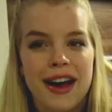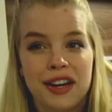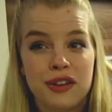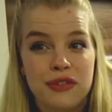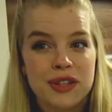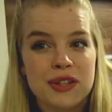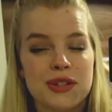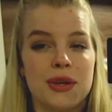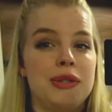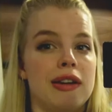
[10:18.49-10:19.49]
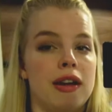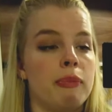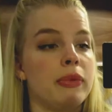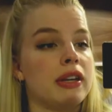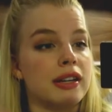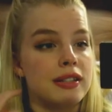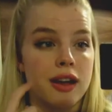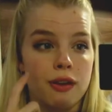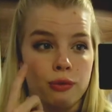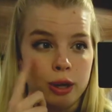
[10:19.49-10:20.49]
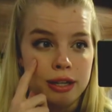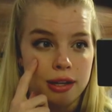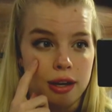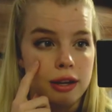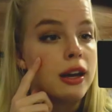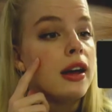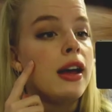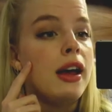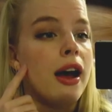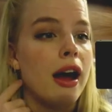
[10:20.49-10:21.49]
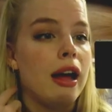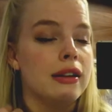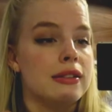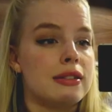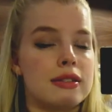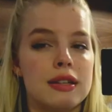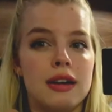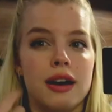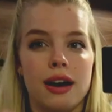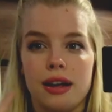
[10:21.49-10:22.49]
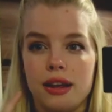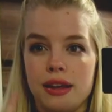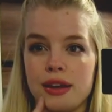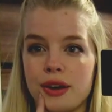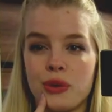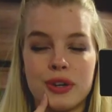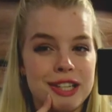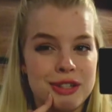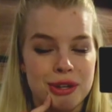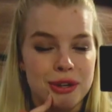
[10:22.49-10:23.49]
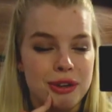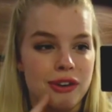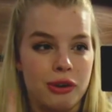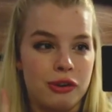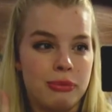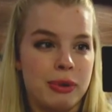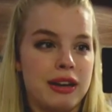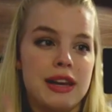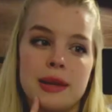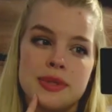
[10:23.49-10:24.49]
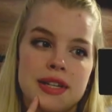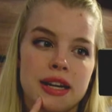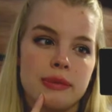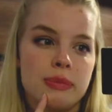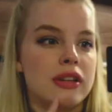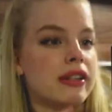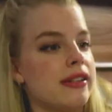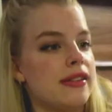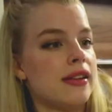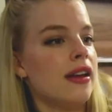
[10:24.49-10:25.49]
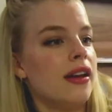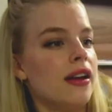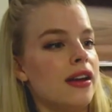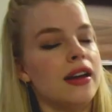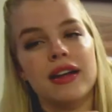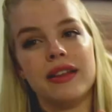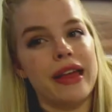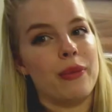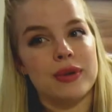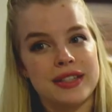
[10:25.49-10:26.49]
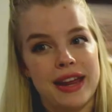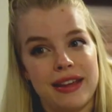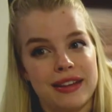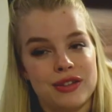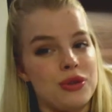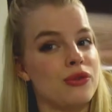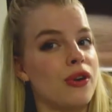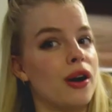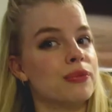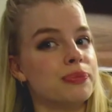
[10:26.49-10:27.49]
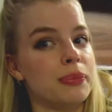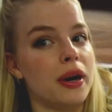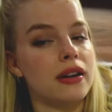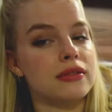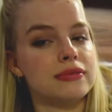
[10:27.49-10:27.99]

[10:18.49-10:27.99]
And I feel so done up because I have winged liner and I already took off my lipstick because that was taking it too far, but